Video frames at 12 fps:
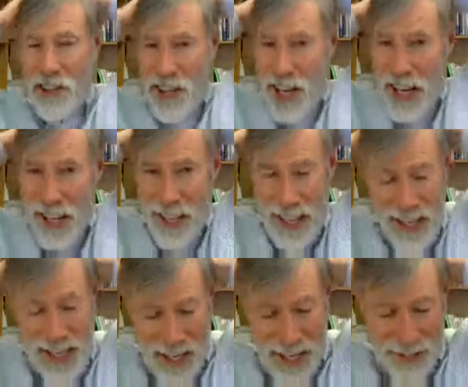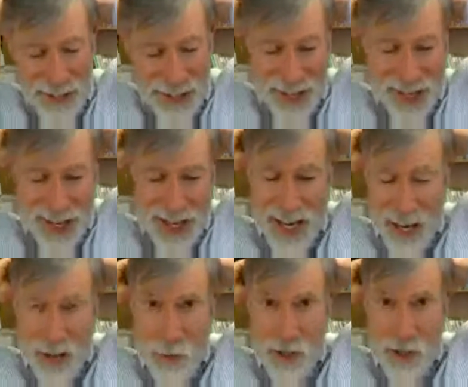guy
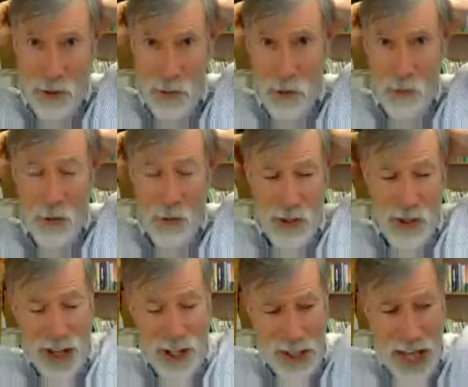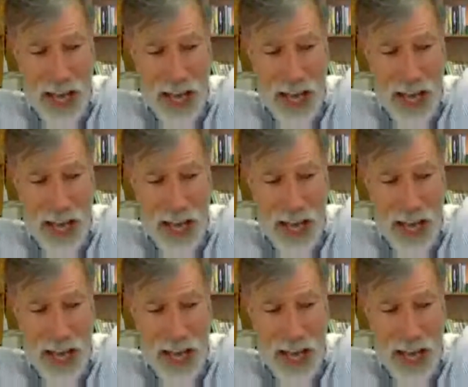and the rest of the room the result.